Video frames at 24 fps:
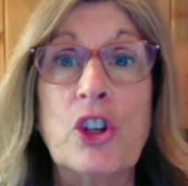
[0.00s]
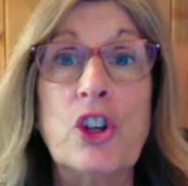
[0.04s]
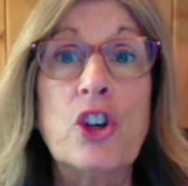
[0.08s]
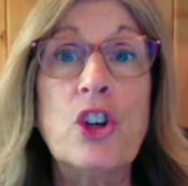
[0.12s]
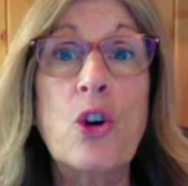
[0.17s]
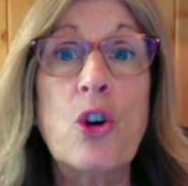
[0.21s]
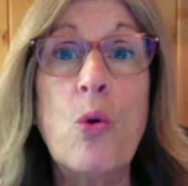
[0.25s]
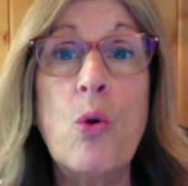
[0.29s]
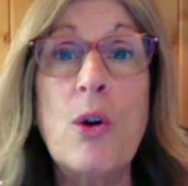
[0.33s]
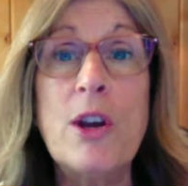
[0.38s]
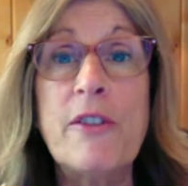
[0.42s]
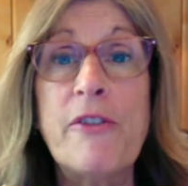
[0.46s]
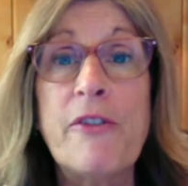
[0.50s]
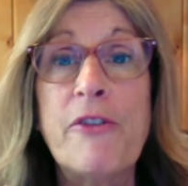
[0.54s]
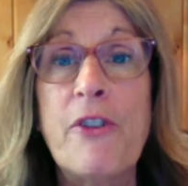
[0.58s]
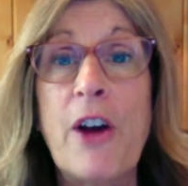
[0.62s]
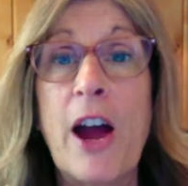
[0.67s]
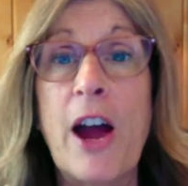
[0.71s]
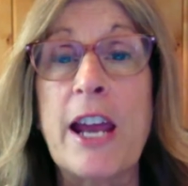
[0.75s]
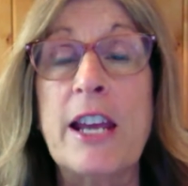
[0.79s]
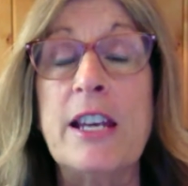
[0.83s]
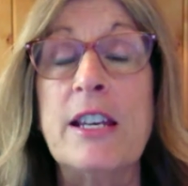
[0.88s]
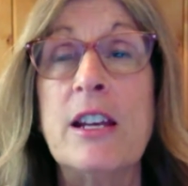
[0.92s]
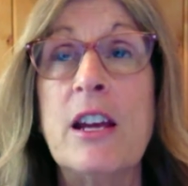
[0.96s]
You're going
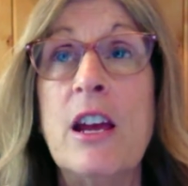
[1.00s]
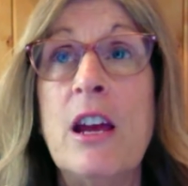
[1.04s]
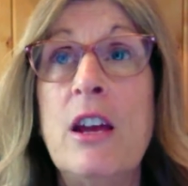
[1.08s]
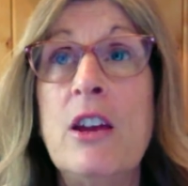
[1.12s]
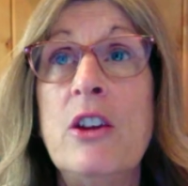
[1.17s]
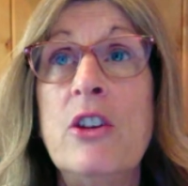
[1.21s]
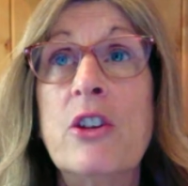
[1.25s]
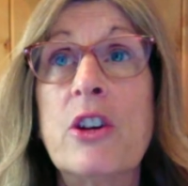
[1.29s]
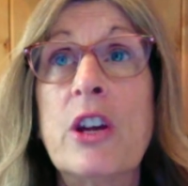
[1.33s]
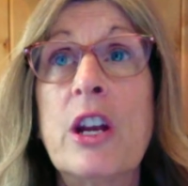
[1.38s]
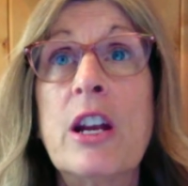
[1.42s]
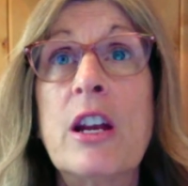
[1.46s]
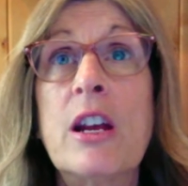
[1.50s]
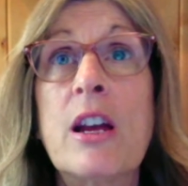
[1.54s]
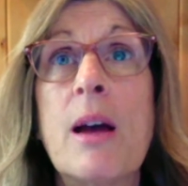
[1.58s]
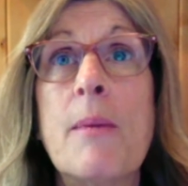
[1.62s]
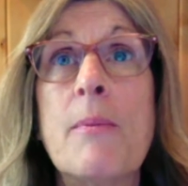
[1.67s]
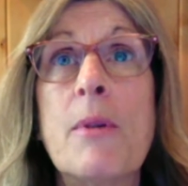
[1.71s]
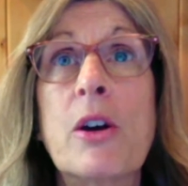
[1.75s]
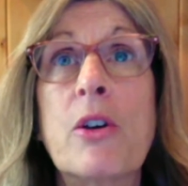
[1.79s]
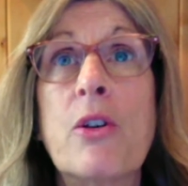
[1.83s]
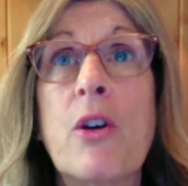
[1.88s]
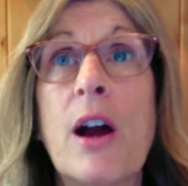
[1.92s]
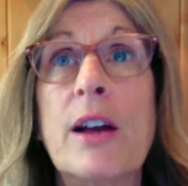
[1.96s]
to
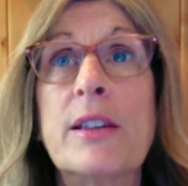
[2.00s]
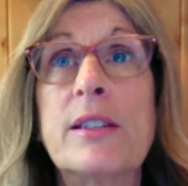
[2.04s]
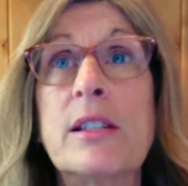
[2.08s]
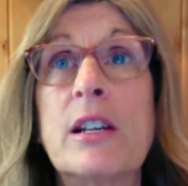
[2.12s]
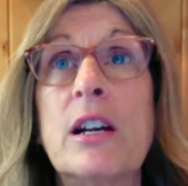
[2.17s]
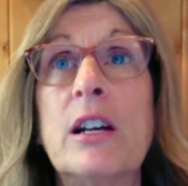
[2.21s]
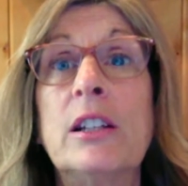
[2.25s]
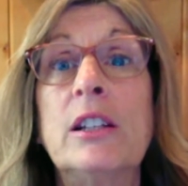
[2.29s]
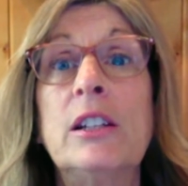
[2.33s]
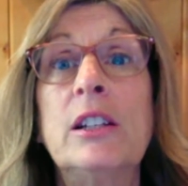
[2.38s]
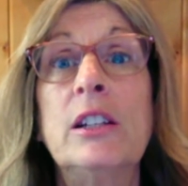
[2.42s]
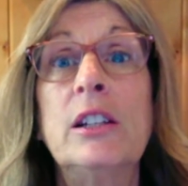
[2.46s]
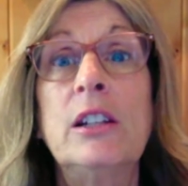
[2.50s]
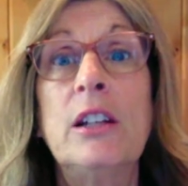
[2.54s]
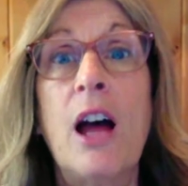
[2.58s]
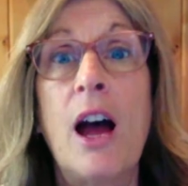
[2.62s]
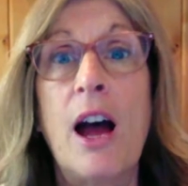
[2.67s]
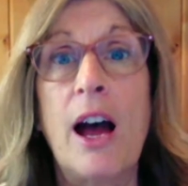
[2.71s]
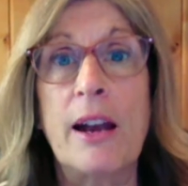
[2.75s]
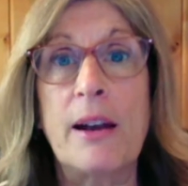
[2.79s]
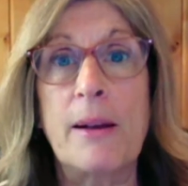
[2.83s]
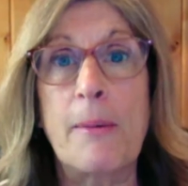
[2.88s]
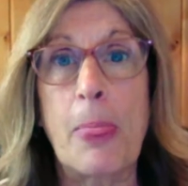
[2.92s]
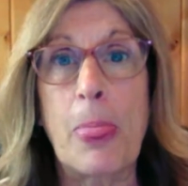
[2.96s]
come across a
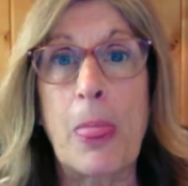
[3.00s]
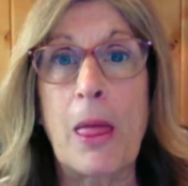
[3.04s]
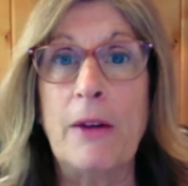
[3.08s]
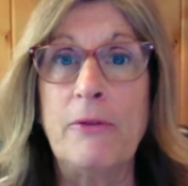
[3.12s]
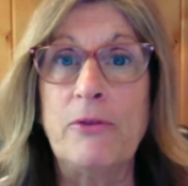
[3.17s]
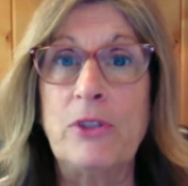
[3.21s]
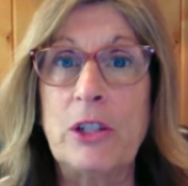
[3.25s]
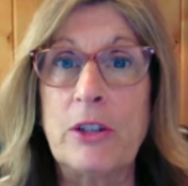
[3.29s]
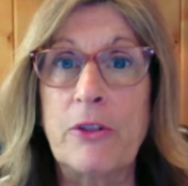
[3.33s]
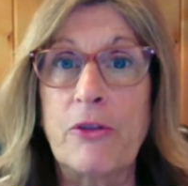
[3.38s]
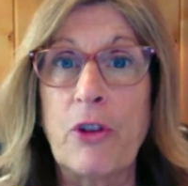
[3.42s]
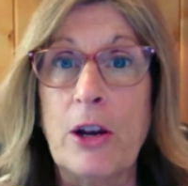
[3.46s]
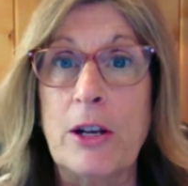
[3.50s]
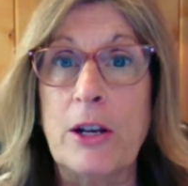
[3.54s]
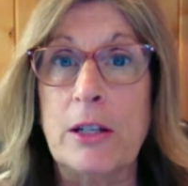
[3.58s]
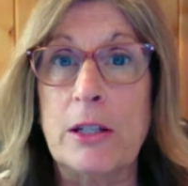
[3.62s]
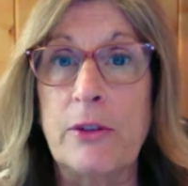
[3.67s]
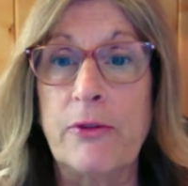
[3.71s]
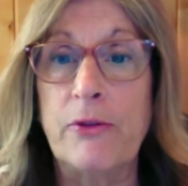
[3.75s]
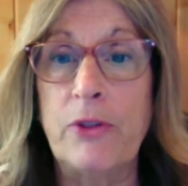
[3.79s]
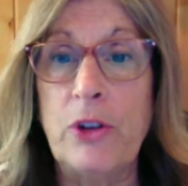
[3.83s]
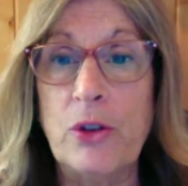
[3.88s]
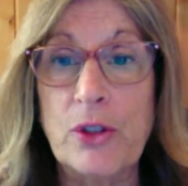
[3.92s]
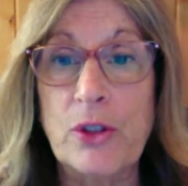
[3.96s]
lot of different
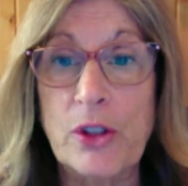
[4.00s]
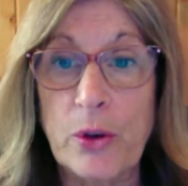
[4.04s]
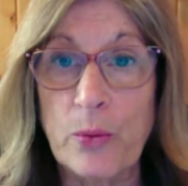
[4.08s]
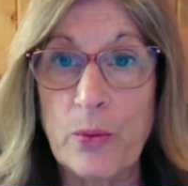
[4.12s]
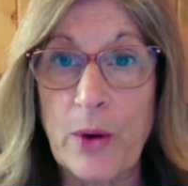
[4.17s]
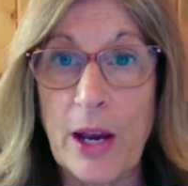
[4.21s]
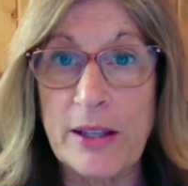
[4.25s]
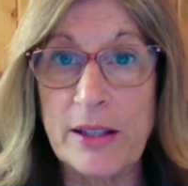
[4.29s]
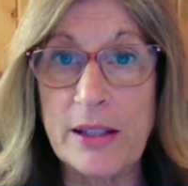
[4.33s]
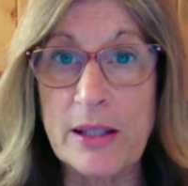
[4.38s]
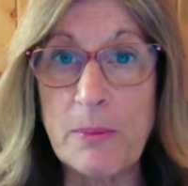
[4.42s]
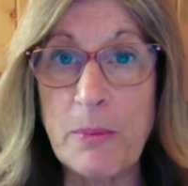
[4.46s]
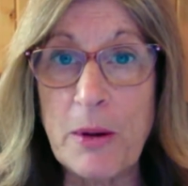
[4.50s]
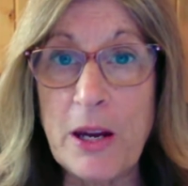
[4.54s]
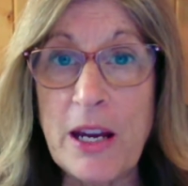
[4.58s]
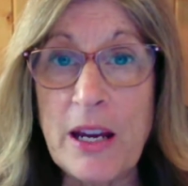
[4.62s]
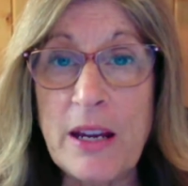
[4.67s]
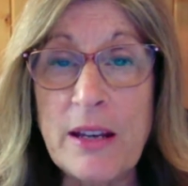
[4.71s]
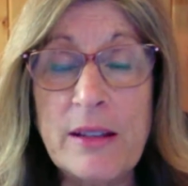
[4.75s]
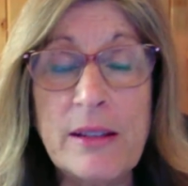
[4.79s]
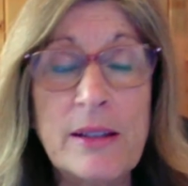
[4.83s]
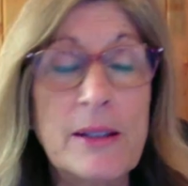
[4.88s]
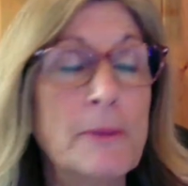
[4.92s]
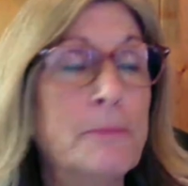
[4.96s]
diffuser
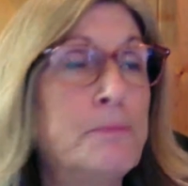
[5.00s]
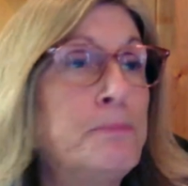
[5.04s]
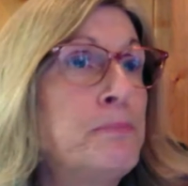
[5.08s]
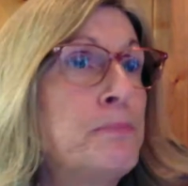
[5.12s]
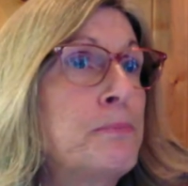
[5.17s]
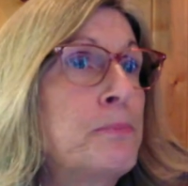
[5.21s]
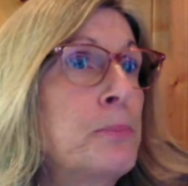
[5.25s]
recipes.